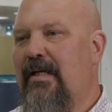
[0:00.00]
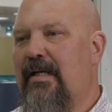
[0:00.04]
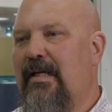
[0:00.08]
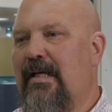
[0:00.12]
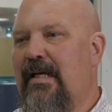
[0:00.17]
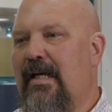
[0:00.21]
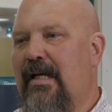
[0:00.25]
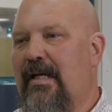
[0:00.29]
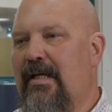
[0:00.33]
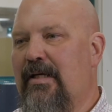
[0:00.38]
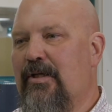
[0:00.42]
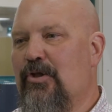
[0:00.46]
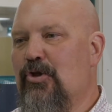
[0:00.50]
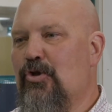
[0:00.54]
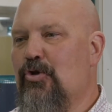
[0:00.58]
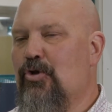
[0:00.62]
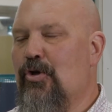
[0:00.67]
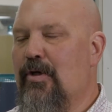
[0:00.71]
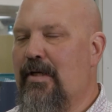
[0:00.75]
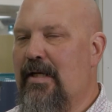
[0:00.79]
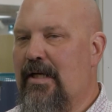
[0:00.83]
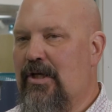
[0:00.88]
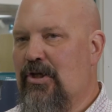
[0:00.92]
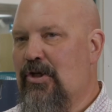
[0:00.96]
get a
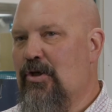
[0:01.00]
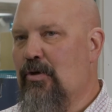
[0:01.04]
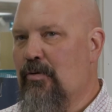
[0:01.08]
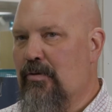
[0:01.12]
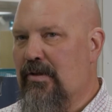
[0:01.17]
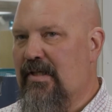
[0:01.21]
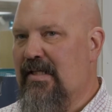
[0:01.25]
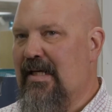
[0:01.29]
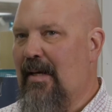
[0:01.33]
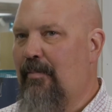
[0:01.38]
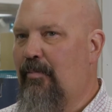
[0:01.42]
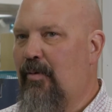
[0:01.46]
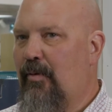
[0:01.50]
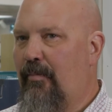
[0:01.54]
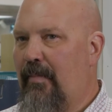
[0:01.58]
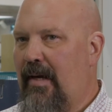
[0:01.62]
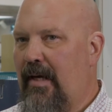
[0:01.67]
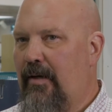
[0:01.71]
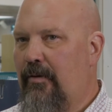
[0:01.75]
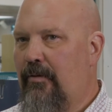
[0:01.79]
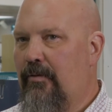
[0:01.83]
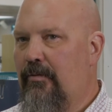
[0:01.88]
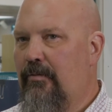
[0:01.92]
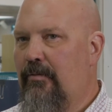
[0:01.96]
traditional
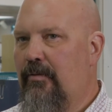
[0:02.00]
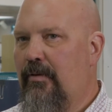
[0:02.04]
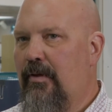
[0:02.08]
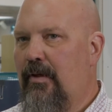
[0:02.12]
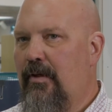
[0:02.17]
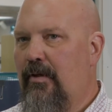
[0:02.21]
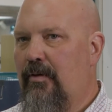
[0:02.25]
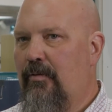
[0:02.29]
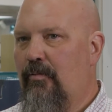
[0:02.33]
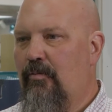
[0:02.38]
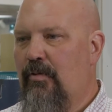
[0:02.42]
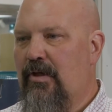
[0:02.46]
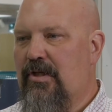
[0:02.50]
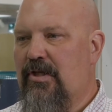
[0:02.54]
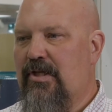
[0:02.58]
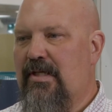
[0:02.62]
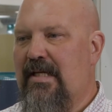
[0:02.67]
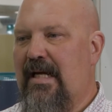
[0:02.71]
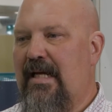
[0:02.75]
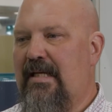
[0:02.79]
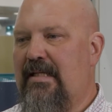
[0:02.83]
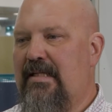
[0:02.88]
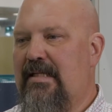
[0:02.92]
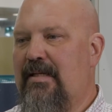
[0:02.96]
supplemental, which
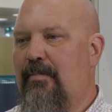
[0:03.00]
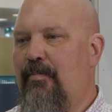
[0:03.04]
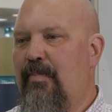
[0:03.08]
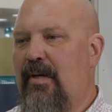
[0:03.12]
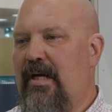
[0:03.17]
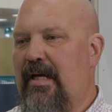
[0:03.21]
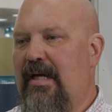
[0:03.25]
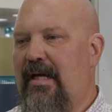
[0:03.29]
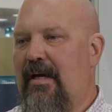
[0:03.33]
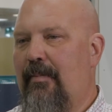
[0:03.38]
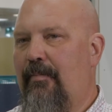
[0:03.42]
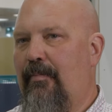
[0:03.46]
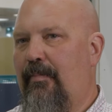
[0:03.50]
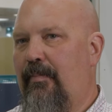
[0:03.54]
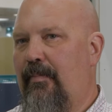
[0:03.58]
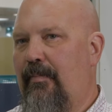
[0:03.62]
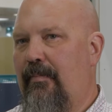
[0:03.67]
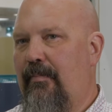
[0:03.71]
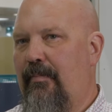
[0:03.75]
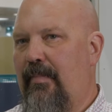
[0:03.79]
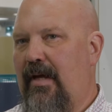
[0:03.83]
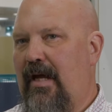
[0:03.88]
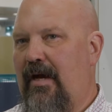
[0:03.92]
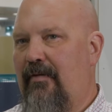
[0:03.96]
tends to pick up
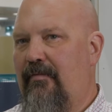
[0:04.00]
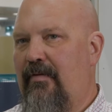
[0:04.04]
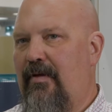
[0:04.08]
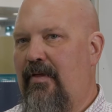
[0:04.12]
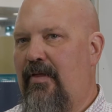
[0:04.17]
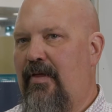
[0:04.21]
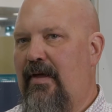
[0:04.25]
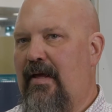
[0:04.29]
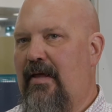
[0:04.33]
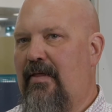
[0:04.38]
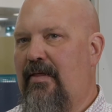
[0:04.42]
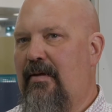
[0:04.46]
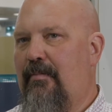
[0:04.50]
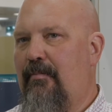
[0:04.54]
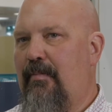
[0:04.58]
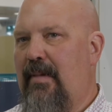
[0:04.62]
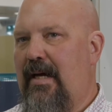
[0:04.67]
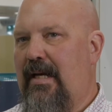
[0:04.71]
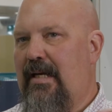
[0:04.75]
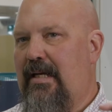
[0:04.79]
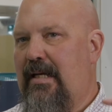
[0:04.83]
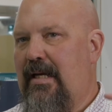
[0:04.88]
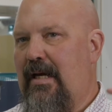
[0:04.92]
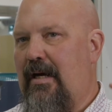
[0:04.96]
everything that
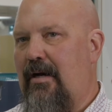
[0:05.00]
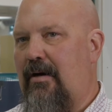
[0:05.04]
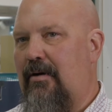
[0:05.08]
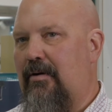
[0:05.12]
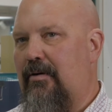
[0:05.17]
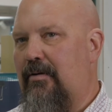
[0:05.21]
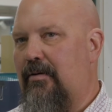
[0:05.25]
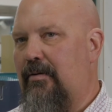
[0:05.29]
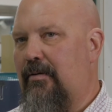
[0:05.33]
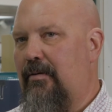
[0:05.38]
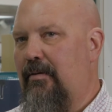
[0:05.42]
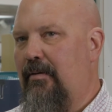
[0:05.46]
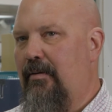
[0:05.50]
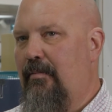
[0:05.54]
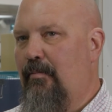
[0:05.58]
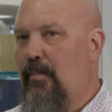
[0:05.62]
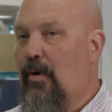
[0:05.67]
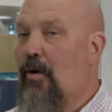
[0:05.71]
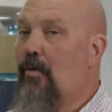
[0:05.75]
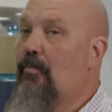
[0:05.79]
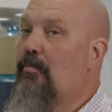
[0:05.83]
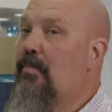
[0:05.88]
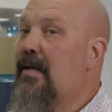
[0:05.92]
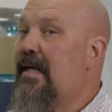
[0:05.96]
Medicare
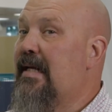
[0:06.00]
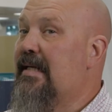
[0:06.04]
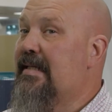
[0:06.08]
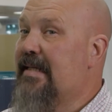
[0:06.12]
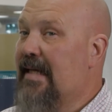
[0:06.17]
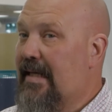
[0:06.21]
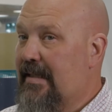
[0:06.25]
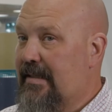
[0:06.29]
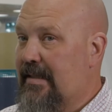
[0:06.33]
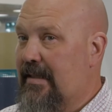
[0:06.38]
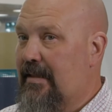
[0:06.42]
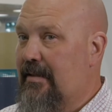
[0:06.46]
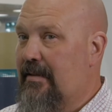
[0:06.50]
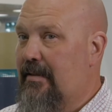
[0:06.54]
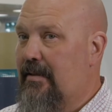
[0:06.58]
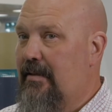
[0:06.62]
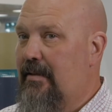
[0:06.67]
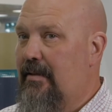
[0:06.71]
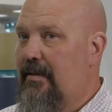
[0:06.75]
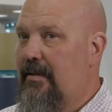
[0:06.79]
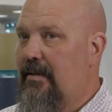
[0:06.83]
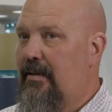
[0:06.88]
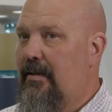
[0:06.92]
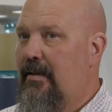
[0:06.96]
Part B doesn't,
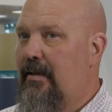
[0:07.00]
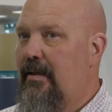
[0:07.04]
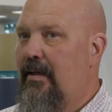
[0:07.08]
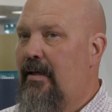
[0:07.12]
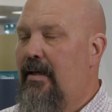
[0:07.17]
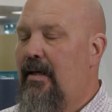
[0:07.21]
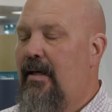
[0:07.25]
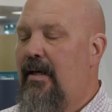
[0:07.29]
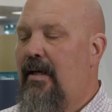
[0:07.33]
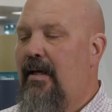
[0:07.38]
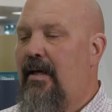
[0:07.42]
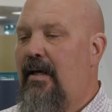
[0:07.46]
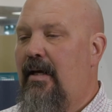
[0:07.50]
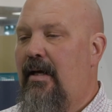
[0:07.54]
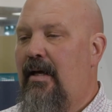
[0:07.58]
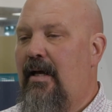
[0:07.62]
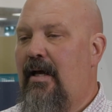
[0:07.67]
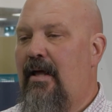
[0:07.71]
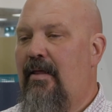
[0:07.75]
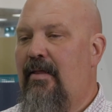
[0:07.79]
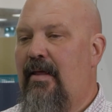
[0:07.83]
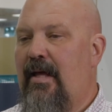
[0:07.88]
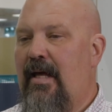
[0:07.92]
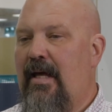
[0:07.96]

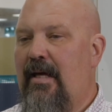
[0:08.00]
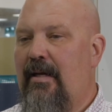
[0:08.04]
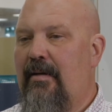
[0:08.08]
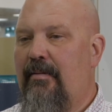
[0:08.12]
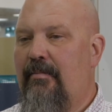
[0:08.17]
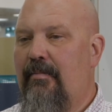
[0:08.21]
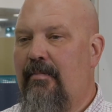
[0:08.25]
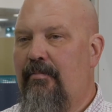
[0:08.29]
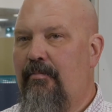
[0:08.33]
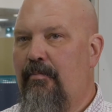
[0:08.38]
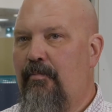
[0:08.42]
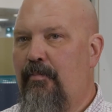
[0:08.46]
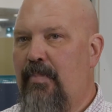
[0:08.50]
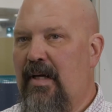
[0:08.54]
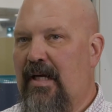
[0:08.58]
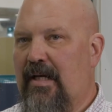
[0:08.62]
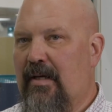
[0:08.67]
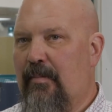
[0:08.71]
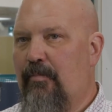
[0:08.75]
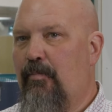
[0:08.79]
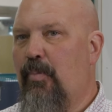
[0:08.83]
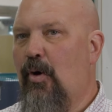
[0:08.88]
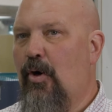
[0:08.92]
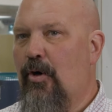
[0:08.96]
and then
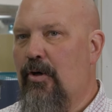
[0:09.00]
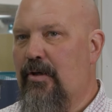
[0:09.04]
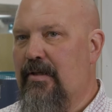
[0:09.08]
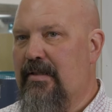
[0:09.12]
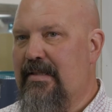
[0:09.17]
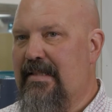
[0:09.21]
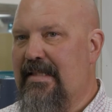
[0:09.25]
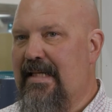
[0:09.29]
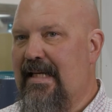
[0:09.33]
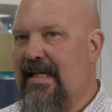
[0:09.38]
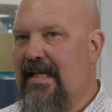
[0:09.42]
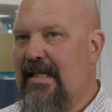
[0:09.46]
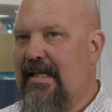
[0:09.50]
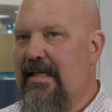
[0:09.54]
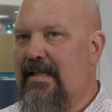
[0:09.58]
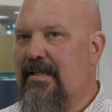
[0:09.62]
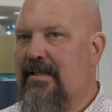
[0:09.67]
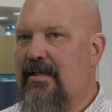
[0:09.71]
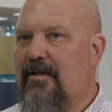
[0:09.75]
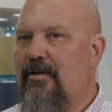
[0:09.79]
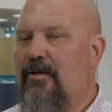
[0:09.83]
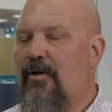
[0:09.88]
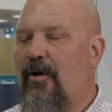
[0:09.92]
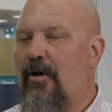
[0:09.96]
pick a Part D
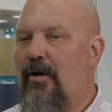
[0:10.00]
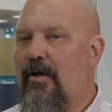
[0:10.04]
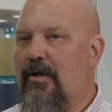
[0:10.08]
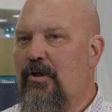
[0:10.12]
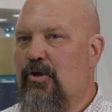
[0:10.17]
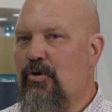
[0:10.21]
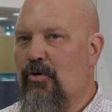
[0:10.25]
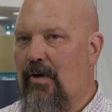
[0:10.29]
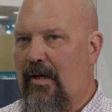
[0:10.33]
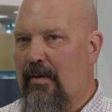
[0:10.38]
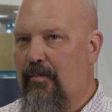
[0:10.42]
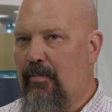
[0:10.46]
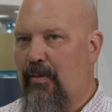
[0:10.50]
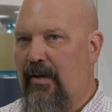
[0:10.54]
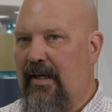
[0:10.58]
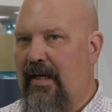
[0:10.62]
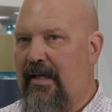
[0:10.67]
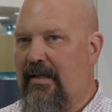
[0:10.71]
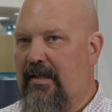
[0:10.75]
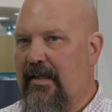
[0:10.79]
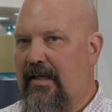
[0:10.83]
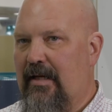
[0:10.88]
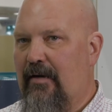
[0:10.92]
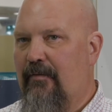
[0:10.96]
as in dog drug
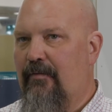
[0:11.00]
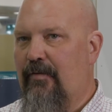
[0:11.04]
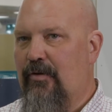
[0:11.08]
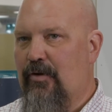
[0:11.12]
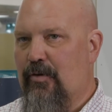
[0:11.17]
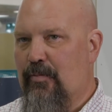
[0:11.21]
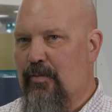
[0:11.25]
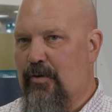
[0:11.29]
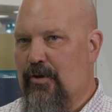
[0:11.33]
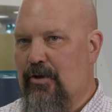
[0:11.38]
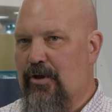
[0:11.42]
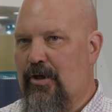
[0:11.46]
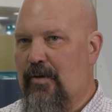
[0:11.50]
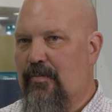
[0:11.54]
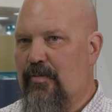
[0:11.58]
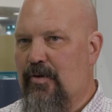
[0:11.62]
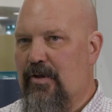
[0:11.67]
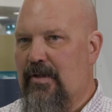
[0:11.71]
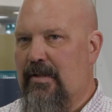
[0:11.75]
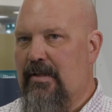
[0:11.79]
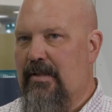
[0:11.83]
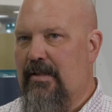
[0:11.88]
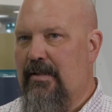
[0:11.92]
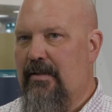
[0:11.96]
plan to cover your
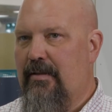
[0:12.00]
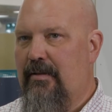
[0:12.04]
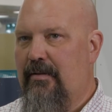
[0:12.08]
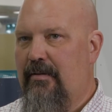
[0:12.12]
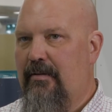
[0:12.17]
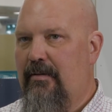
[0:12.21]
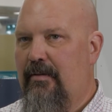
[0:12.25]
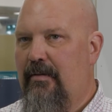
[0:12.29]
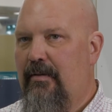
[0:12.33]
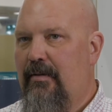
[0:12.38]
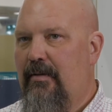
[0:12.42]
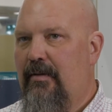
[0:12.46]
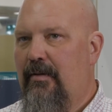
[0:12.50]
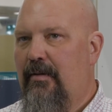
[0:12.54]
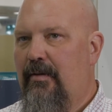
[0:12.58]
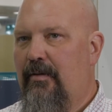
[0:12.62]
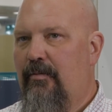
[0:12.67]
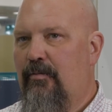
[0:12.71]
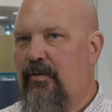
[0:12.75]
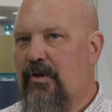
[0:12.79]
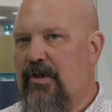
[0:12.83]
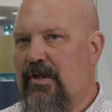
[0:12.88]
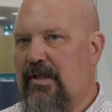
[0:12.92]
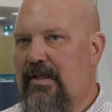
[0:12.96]
prescriptions,
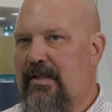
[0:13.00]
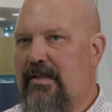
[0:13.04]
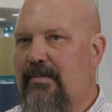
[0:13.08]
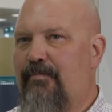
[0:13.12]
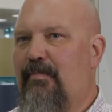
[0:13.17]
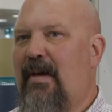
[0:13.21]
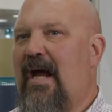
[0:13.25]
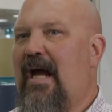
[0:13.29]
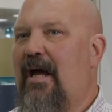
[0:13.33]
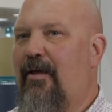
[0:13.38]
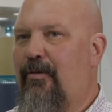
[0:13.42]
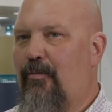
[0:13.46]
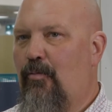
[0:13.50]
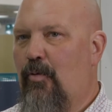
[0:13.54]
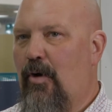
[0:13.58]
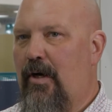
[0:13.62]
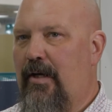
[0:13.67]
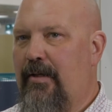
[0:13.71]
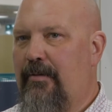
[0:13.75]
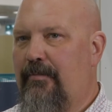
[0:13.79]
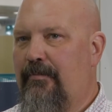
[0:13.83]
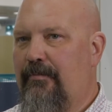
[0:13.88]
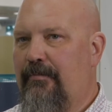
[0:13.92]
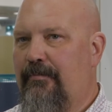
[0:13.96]
which is path
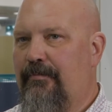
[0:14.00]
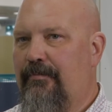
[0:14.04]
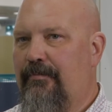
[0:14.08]
one.